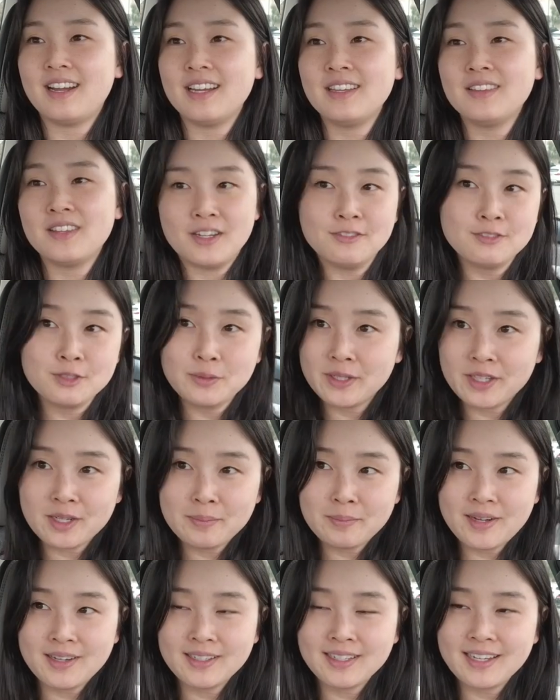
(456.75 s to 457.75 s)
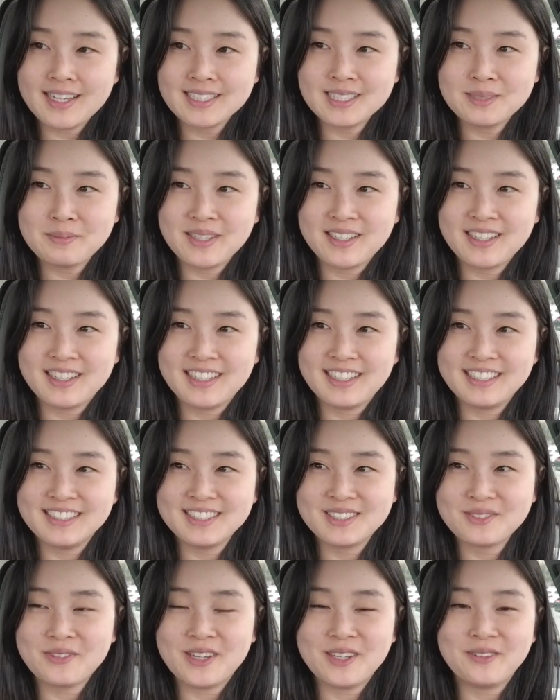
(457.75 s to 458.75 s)
I love doing our podcast
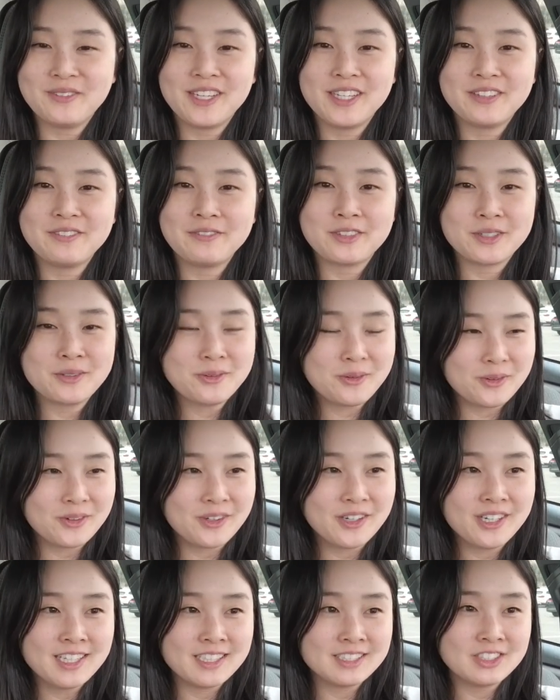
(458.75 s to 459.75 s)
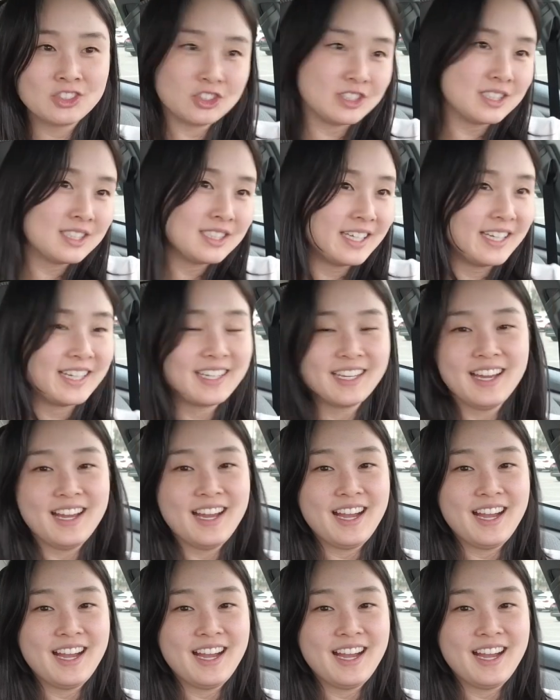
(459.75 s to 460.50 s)
because when we record, it's just like